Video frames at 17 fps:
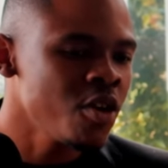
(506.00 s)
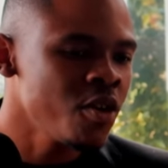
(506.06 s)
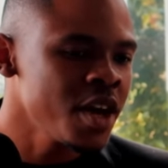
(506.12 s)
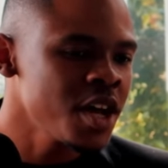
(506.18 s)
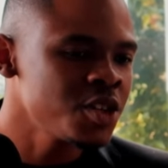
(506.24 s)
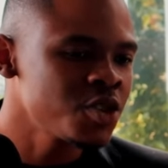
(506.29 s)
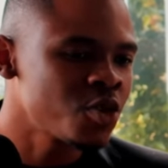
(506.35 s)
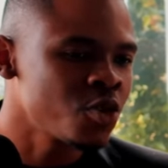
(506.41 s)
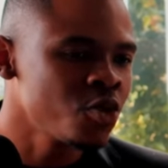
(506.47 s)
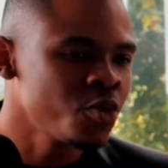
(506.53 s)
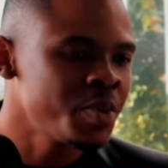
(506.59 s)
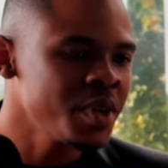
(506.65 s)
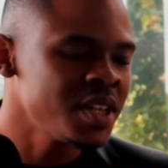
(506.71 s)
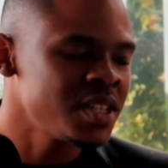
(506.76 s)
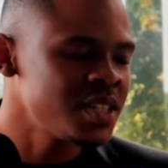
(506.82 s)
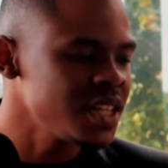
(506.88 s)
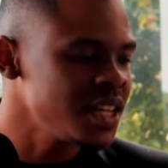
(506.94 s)
gule your age
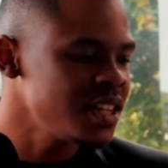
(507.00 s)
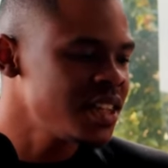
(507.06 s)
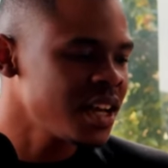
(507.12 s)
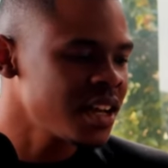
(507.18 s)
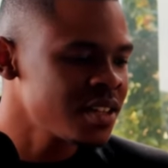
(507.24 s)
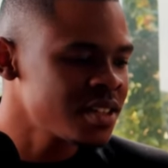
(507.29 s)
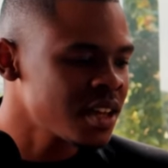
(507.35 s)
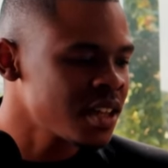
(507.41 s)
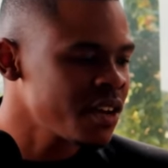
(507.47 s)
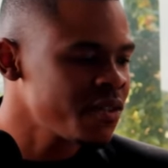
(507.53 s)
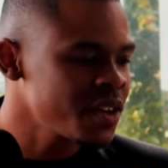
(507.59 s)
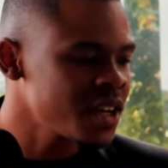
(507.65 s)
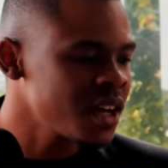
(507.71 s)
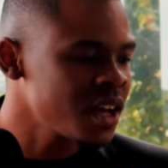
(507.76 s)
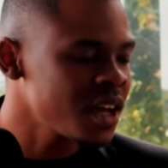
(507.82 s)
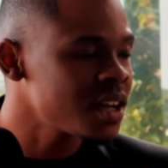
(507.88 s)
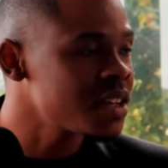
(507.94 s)
group, it's either in
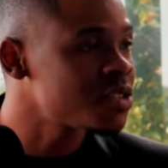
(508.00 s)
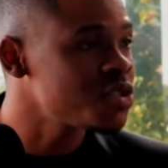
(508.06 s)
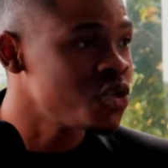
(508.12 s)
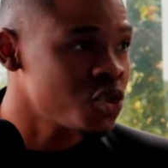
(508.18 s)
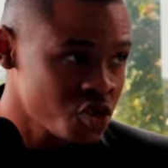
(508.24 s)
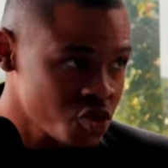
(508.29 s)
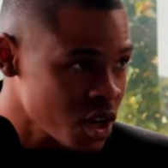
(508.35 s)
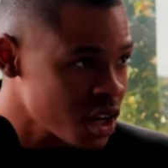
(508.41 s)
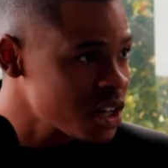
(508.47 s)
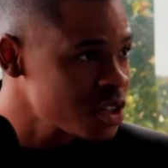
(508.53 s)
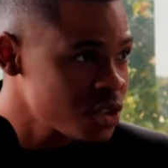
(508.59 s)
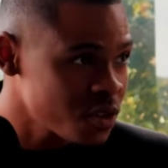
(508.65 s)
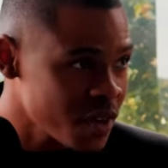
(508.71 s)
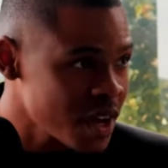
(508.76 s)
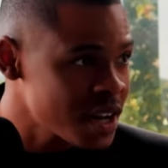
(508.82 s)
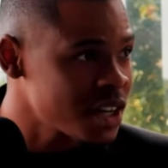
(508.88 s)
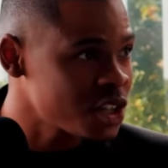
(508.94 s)
South Africa, you're
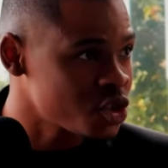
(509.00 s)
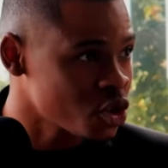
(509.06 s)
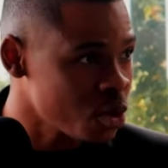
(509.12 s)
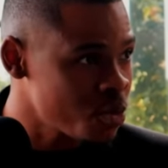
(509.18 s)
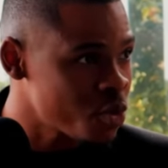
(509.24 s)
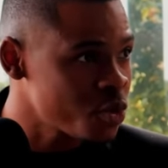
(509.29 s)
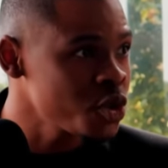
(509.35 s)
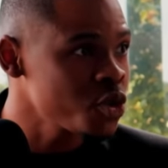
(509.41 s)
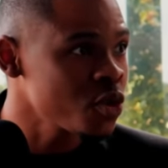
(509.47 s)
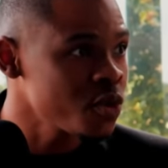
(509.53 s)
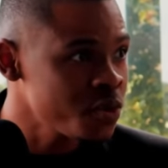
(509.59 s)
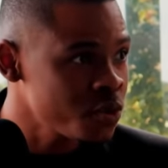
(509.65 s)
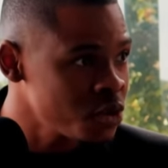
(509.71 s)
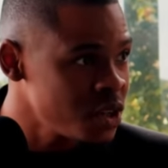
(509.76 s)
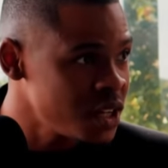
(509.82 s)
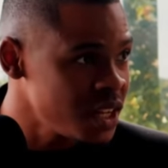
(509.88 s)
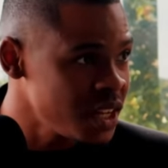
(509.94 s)
struggling to find a job,
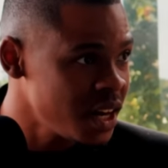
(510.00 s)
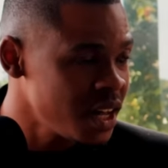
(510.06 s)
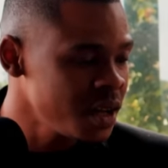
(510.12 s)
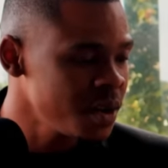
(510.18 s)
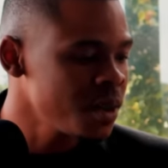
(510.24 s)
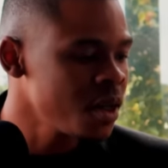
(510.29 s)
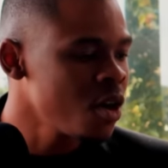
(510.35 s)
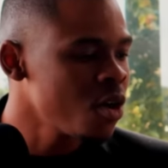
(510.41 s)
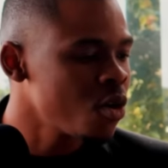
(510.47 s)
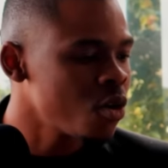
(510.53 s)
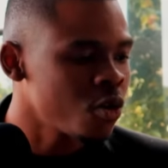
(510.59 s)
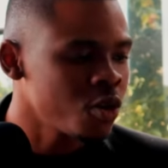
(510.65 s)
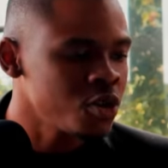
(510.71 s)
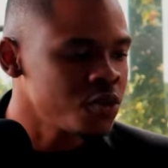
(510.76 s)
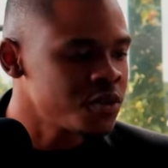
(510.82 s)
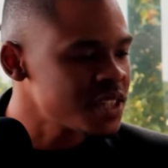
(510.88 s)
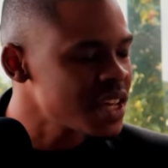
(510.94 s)
window ifundile,
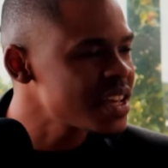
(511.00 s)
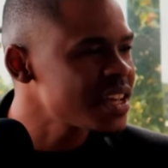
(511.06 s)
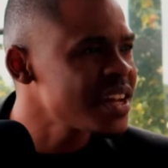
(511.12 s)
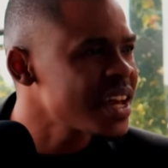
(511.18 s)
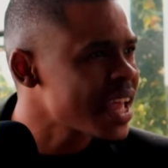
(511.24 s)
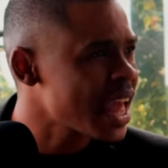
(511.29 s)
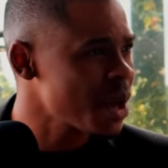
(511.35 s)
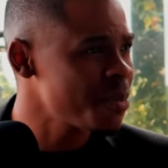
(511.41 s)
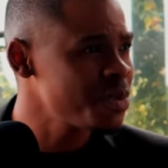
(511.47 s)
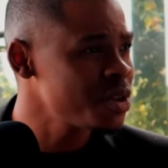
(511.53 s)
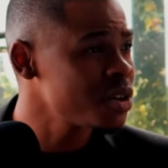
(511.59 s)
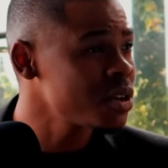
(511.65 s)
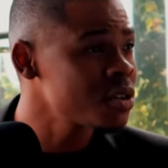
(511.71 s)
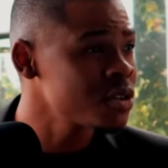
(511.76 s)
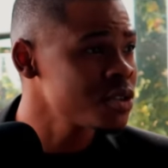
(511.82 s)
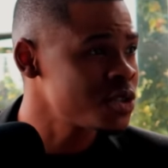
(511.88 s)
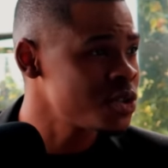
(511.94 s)
or you've taken a
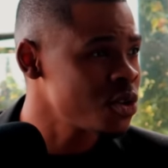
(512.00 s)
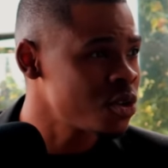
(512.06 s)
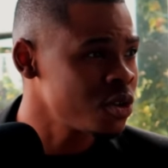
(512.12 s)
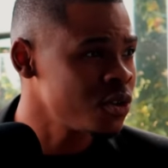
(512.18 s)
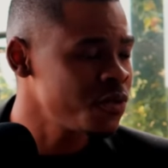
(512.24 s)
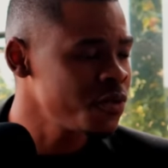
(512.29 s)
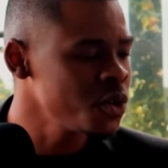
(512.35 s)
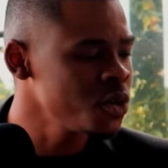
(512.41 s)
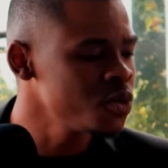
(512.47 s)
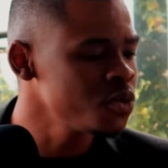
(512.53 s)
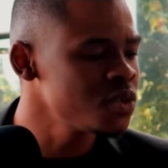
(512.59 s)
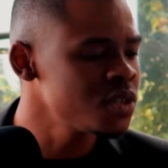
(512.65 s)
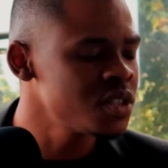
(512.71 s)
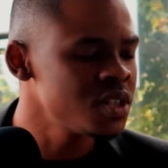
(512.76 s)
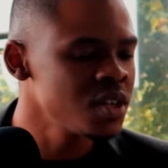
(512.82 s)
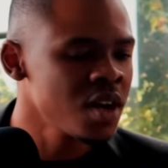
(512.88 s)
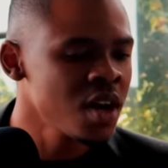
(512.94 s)
gap year because you're
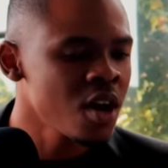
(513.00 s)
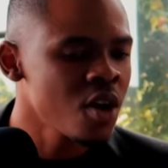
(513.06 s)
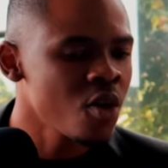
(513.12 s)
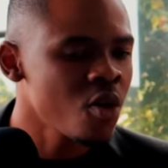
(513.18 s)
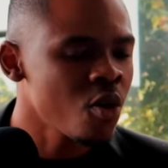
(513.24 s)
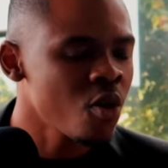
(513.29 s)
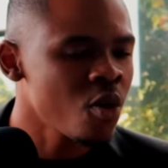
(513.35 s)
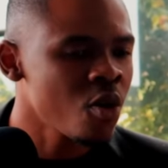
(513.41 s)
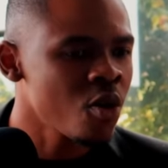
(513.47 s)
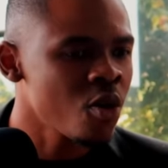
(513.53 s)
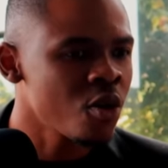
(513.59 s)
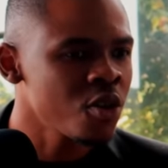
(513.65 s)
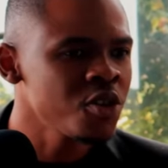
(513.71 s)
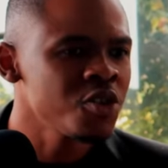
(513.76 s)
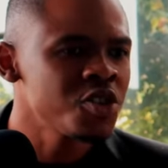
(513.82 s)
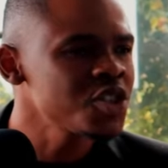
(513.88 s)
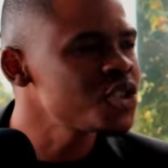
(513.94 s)
confused,
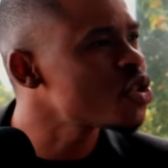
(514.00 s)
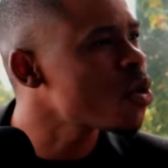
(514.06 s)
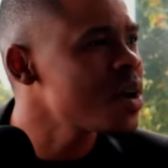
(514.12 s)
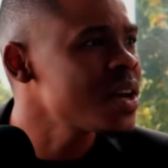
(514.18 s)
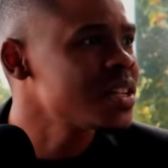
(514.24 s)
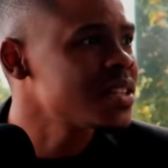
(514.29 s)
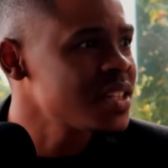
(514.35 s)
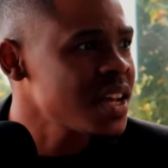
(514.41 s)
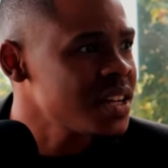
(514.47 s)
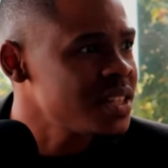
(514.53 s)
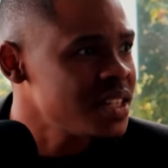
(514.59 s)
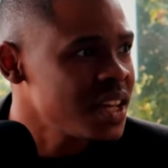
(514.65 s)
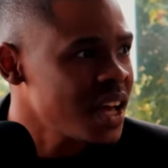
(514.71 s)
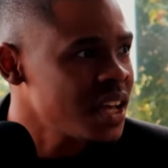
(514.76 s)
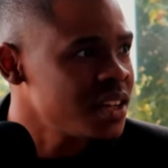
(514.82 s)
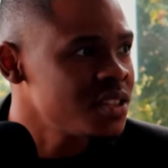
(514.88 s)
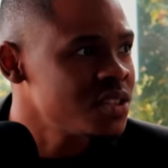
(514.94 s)
or you just don't want to
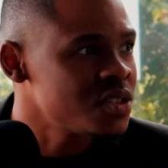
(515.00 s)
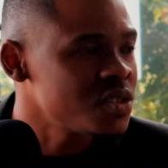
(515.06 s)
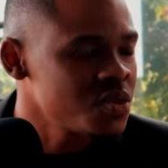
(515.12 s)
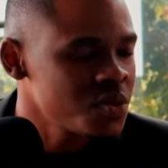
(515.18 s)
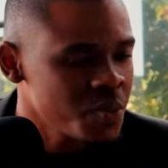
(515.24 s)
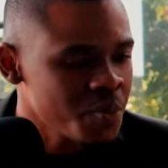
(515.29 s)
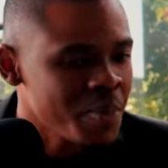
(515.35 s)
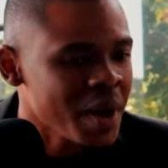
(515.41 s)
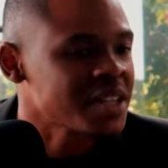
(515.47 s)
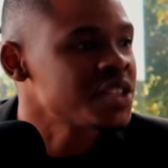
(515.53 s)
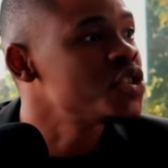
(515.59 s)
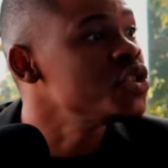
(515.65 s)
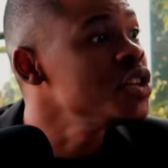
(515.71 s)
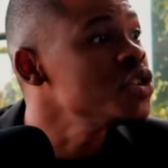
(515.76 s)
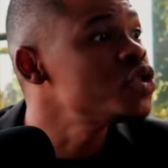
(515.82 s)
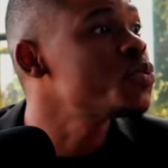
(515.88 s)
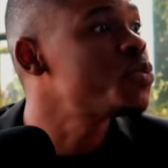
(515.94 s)
study.
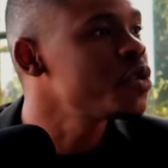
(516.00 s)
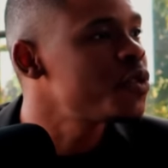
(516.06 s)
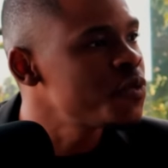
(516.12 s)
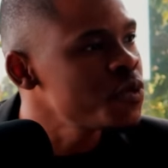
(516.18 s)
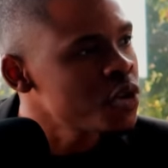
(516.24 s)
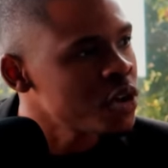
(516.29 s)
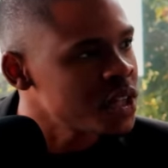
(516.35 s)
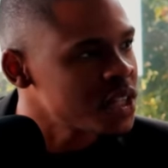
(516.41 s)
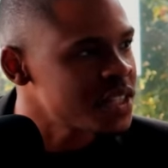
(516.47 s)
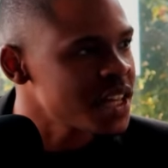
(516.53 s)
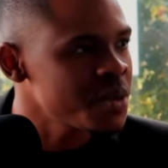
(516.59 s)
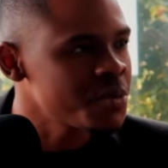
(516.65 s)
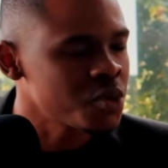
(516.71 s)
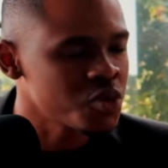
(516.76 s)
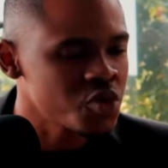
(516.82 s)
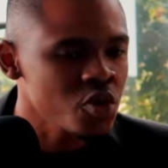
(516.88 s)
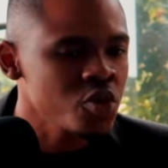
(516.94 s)
But you need to put food on
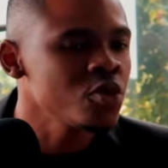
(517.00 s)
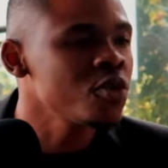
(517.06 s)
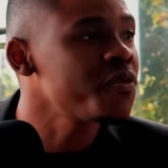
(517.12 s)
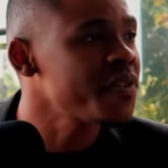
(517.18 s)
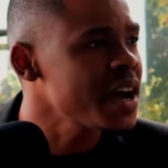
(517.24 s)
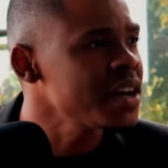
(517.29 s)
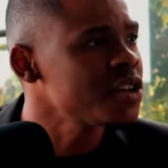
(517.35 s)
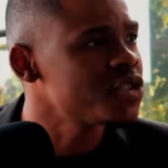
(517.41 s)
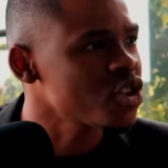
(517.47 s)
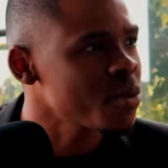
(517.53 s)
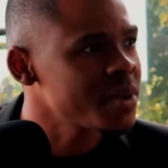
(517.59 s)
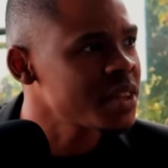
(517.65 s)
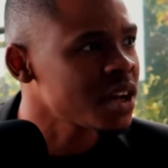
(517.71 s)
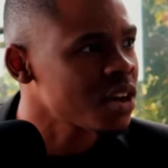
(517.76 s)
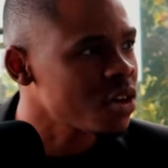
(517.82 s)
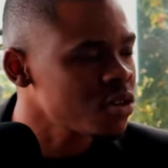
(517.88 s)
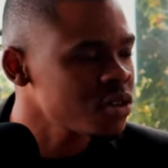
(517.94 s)
the table. So you'll find
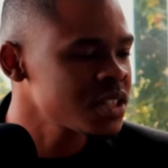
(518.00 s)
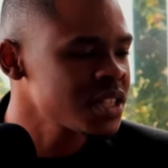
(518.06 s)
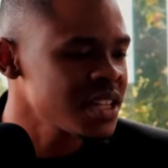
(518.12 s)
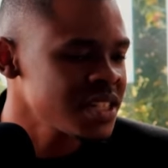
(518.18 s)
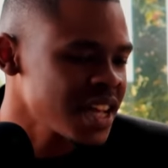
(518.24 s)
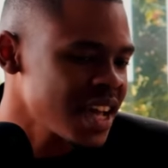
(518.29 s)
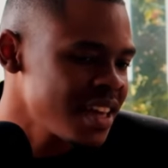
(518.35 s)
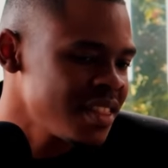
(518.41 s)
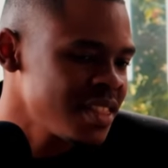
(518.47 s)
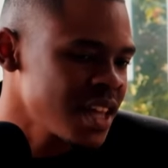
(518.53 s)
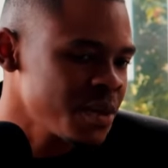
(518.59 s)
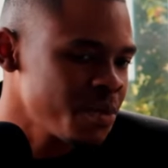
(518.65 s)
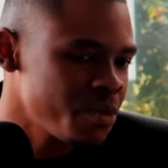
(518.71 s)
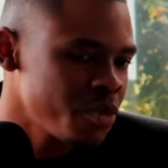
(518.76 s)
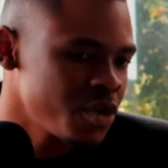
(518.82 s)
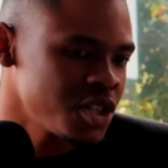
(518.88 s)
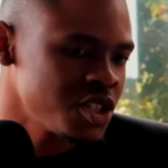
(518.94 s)
a job at the call center
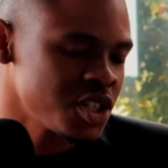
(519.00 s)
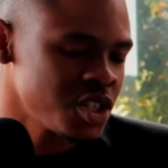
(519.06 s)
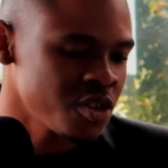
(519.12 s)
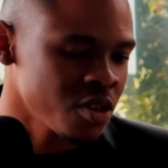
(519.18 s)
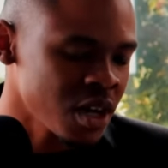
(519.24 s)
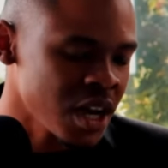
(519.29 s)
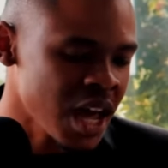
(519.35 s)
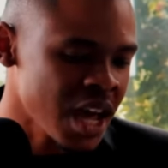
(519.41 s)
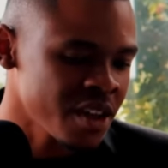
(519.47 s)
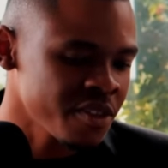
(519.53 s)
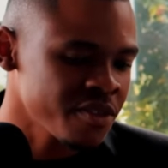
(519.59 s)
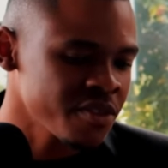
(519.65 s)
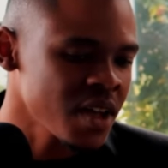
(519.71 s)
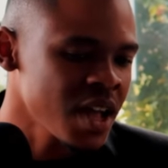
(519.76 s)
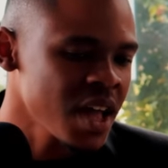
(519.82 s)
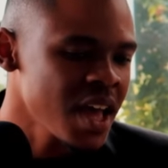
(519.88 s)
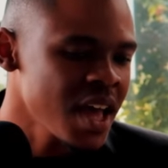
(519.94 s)
in that bridge in your
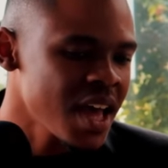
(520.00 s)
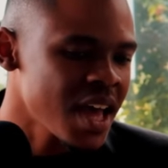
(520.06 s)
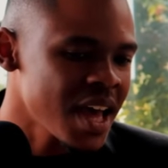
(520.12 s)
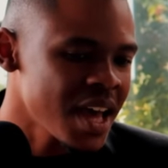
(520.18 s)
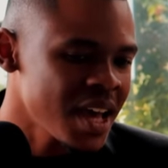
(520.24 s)
life.